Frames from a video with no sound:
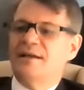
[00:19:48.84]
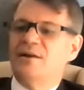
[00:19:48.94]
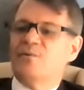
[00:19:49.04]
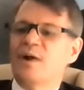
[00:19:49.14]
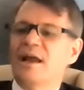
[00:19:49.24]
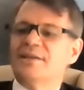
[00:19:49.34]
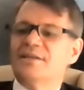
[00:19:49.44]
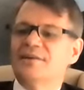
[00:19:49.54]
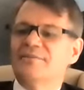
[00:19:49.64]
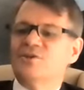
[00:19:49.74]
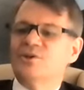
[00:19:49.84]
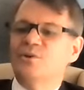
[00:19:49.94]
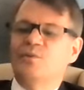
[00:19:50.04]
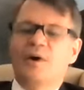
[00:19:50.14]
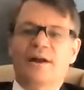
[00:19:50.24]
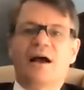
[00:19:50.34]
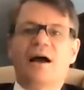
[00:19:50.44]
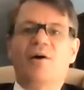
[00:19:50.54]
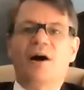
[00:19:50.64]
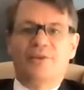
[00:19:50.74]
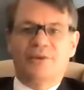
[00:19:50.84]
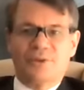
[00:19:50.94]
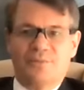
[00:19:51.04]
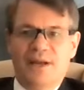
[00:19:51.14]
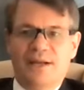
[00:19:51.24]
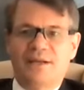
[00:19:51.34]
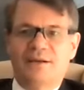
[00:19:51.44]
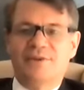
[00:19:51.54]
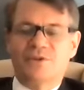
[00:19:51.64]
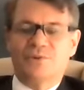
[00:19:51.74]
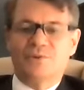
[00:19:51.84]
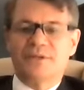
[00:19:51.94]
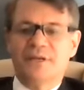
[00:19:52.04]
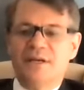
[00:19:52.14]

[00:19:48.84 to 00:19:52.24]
relative to how others are paying individuals.